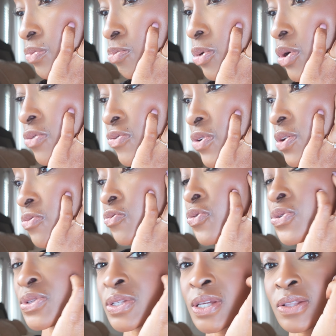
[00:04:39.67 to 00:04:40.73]
Perfect
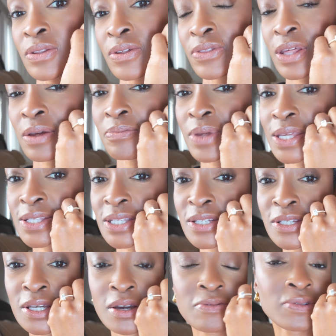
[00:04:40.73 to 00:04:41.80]
for sending that
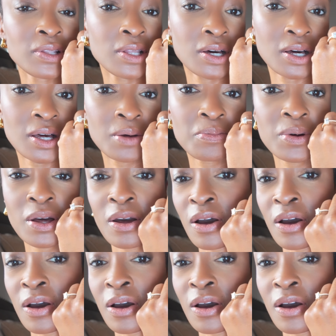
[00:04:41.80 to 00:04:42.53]
message of love